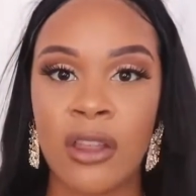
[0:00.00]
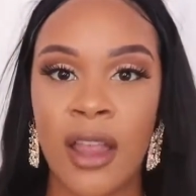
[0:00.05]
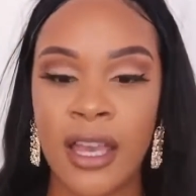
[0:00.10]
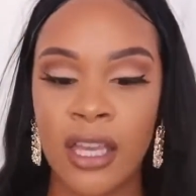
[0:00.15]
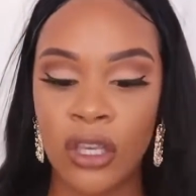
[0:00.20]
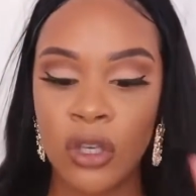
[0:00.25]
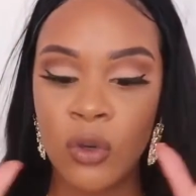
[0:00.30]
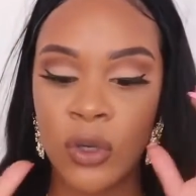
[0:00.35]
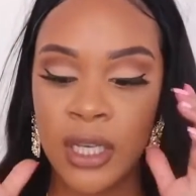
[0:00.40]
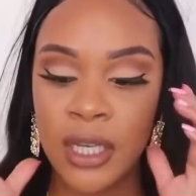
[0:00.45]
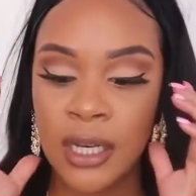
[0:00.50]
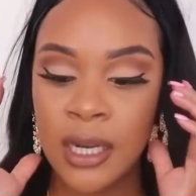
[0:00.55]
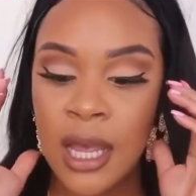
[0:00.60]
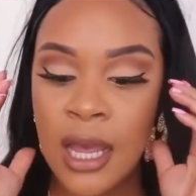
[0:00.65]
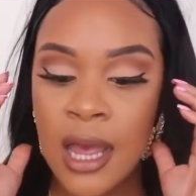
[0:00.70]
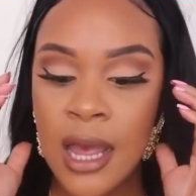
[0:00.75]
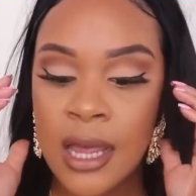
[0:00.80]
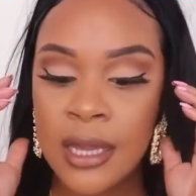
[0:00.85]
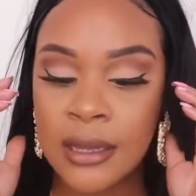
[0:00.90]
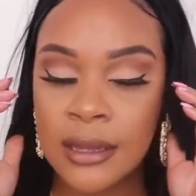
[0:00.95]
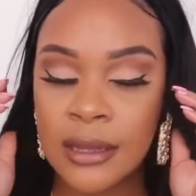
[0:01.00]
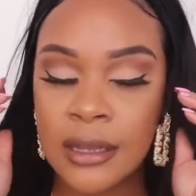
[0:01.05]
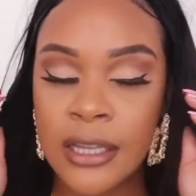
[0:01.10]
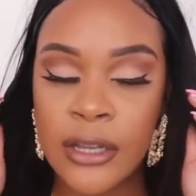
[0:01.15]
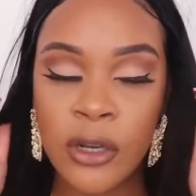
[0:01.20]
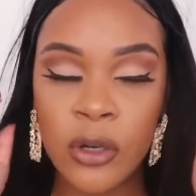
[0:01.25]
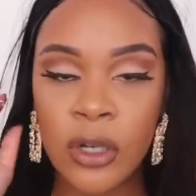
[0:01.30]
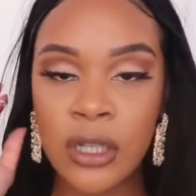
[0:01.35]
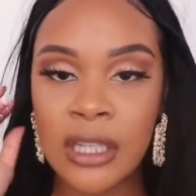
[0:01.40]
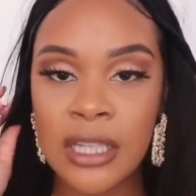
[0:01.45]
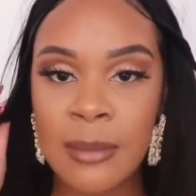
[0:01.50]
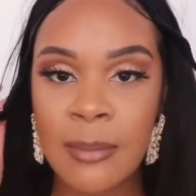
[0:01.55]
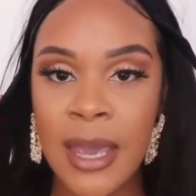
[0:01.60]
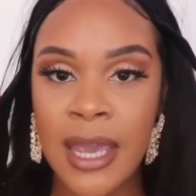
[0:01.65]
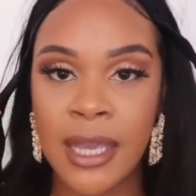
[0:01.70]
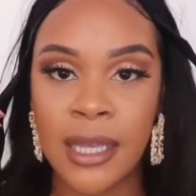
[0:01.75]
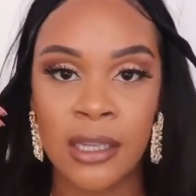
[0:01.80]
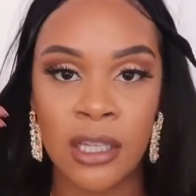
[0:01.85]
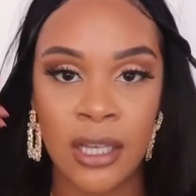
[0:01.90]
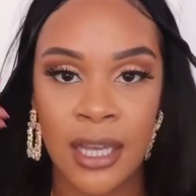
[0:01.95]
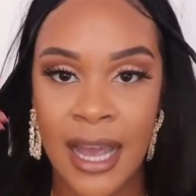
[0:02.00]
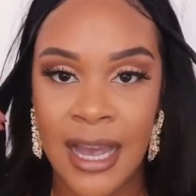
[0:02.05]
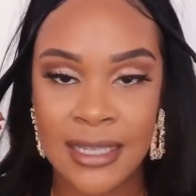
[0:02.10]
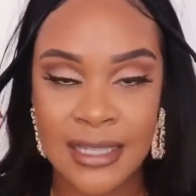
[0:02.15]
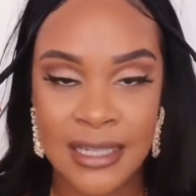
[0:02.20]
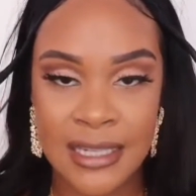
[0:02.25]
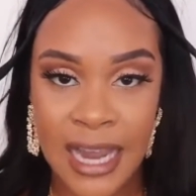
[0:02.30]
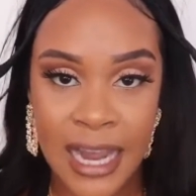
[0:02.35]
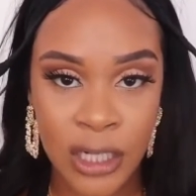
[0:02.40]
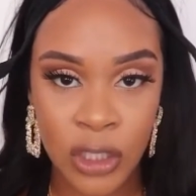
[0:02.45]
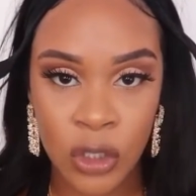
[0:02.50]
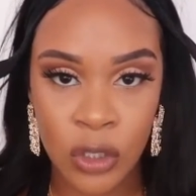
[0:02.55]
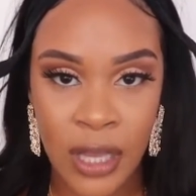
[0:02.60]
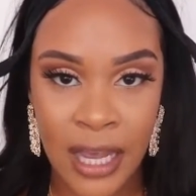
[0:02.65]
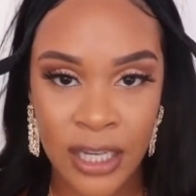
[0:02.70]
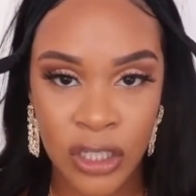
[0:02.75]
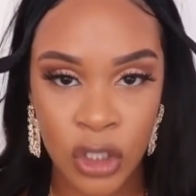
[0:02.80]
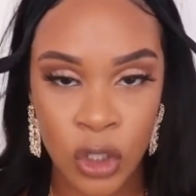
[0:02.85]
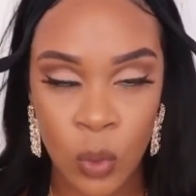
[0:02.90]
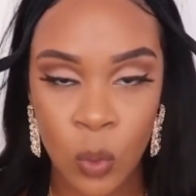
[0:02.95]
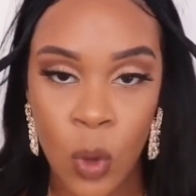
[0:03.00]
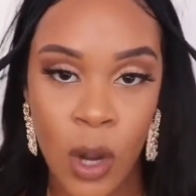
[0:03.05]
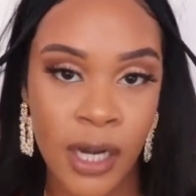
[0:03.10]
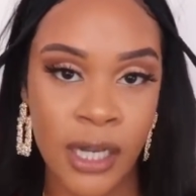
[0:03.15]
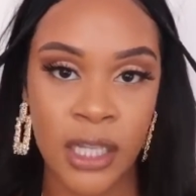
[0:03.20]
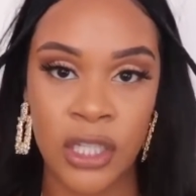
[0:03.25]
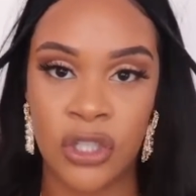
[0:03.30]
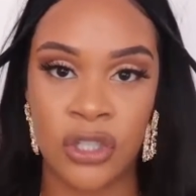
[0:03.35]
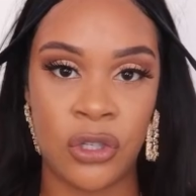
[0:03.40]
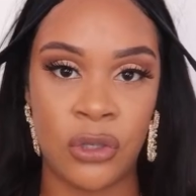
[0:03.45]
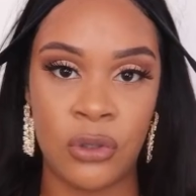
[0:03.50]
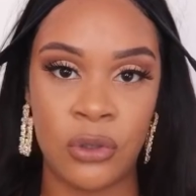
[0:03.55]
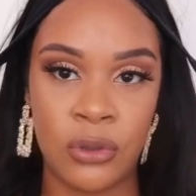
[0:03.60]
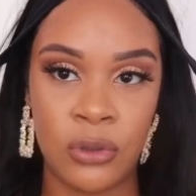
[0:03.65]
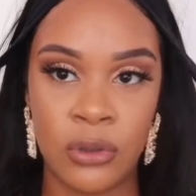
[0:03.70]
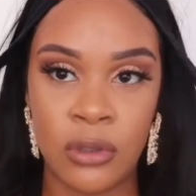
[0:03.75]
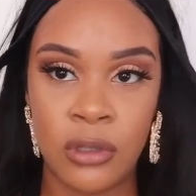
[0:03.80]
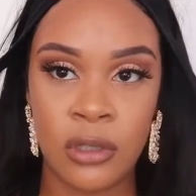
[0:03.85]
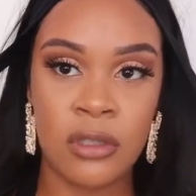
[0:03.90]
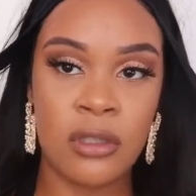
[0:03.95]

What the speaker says: Like, you can literally make it look as natural as you want it to.